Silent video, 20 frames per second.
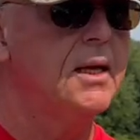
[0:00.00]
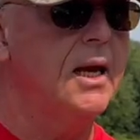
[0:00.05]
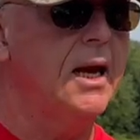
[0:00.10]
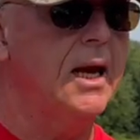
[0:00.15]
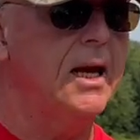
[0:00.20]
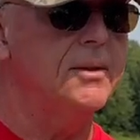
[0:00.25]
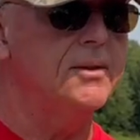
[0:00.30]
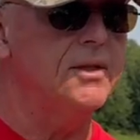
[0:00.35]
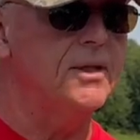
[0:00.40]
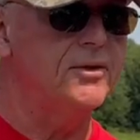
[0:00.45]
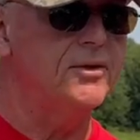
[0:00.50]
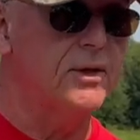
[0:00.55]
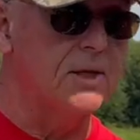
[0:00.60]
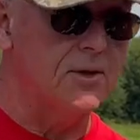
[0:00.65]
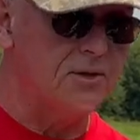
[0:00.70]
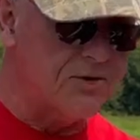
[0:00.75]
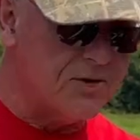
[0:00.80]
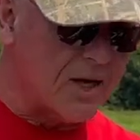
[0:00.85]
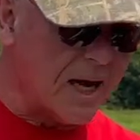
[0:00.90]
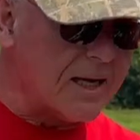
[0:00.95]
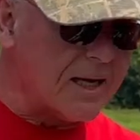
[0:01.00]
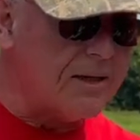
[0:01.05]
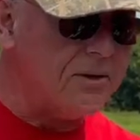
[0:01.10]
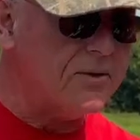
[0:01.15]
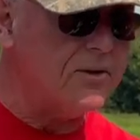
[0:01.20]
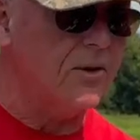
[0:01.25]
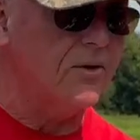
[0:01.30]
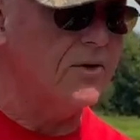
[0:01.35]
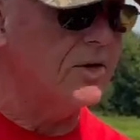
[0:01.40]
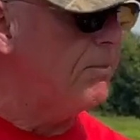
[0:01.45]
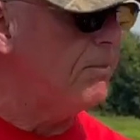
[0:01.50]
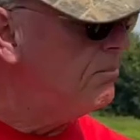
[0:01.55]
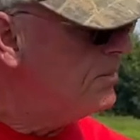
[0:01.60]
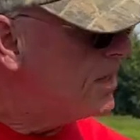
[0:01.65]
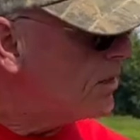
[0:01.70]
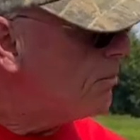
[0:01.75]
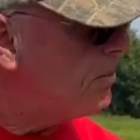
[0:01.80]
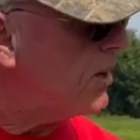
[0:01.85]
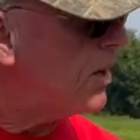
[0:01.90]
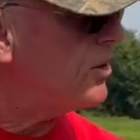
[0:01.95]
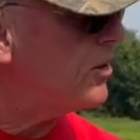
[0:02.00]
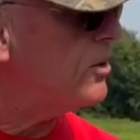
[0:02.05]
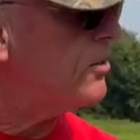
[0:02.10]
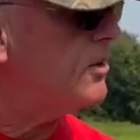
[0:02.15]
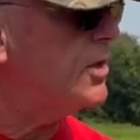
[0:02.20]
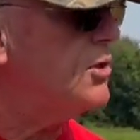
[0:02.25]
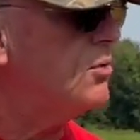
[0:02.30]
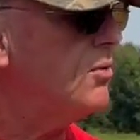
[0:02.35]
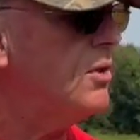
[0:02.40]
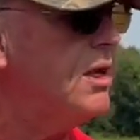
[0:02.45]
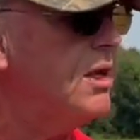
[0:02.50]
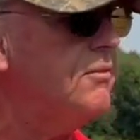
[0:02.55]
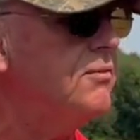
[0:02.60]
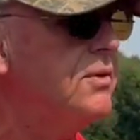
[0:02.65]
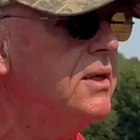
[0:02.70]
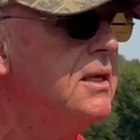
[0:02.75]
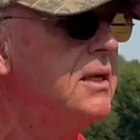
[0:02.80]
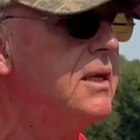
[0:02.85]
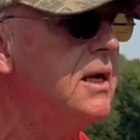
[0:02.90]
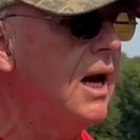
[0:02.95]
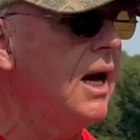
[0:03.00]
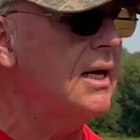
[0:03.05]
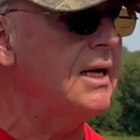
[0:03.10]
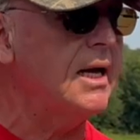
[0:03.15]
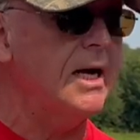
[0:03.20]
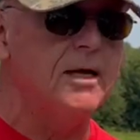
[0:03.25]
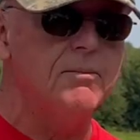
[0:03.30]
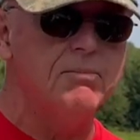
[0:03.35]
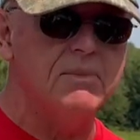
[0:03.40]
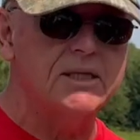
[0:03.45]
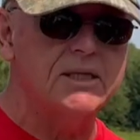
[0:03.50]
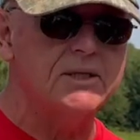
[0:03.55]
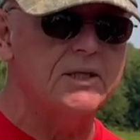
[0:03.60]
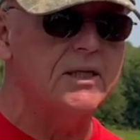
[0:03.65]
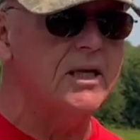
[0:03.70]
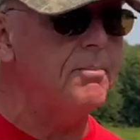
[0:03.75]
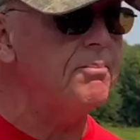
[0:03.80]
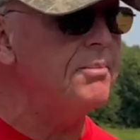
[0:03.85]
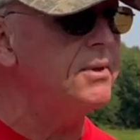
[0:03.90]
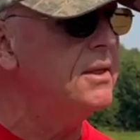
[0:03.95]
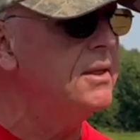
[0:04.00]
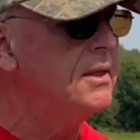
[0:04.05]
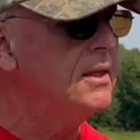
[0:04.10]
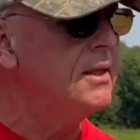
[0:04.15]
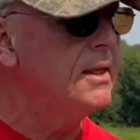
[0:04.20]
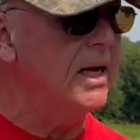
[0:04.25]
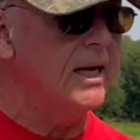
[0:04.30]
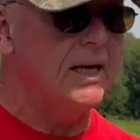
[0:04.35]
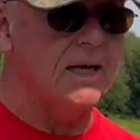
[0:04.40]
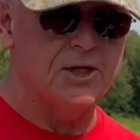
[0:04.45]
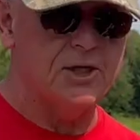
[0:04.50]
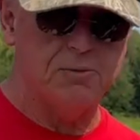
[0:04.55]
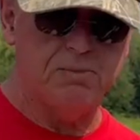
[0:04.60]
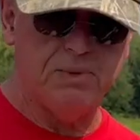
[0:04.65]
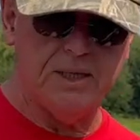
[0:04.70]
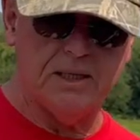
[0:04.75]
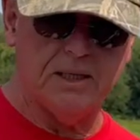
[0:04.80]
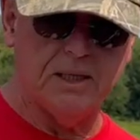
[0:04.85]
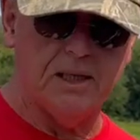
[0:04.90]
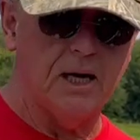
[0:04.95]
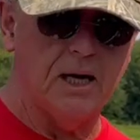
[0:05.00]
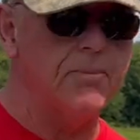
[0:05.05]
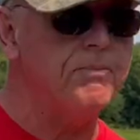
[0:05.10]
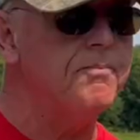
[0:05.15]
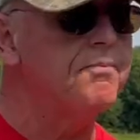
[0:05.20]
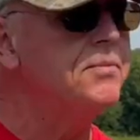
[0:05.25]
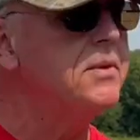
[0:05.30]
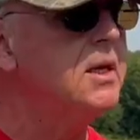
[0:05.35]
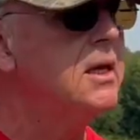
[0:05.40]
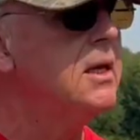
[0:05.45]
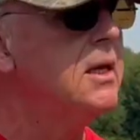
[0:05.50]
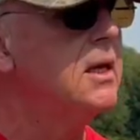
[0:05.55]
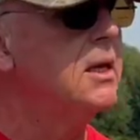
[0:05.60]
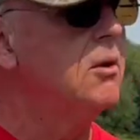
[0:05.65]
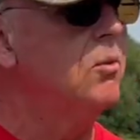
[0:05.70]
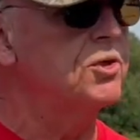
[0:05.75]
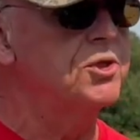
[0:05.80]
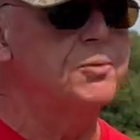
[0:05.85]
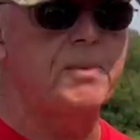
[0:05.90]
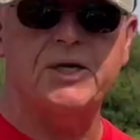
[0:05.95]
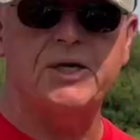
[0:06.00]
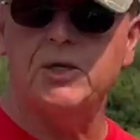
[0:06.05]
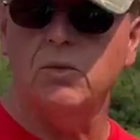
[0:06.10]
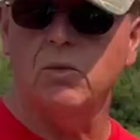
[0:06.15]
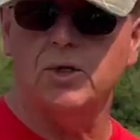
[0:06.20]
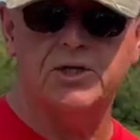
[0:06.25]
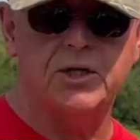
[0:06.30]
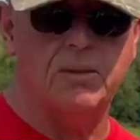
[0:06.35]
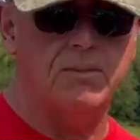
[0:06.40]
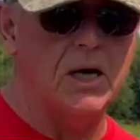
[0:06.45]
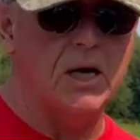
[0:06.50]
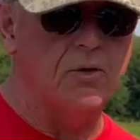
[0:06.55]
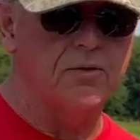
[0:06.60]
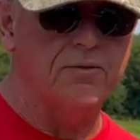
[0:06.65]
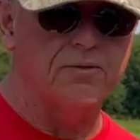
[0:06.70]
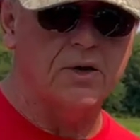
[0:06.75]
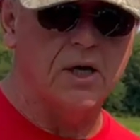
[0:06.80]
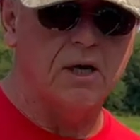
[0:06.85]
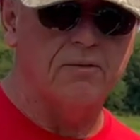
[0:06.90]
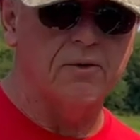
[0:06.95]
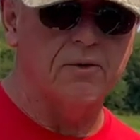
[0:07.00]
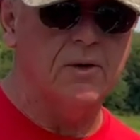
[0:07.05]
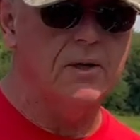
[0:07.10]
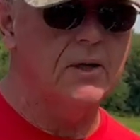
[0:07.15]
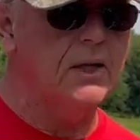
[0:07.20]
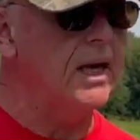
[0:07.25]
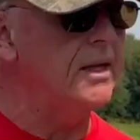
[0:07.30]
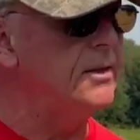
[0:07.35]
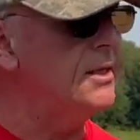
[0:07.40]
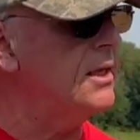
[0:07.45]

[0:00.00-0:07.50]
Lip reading: And the second or the middle part of the retrieve, I kind of mix it up and I speed it up, especially once I'm out of cover. And